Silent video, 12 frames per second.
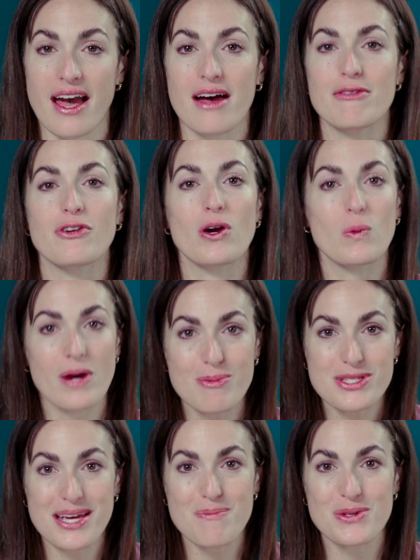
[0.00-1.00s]
yeah, for a
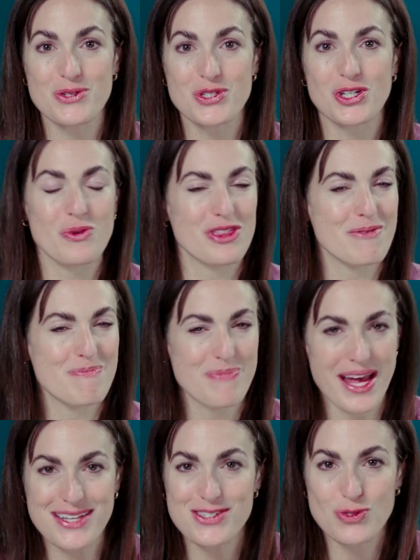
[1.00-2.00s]
website builder with the
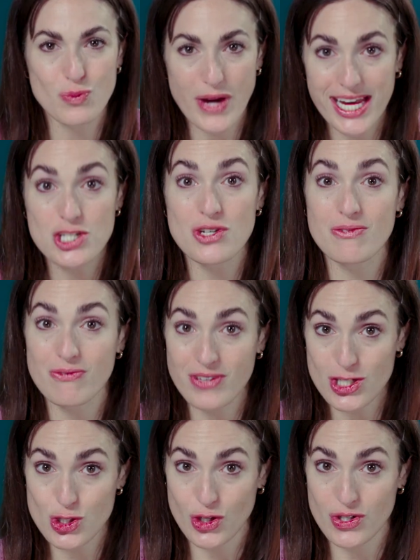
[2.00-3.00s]
best range of
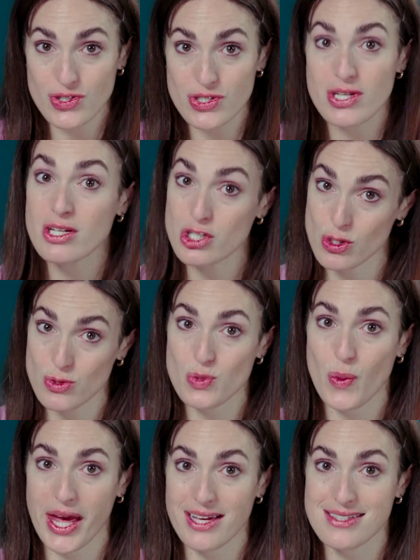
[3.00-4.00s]
features,
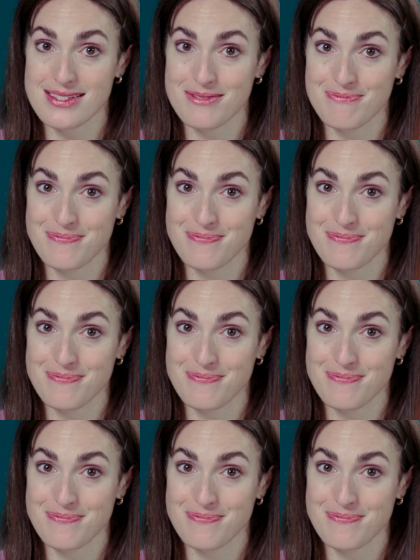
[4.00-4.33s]
choose Wix.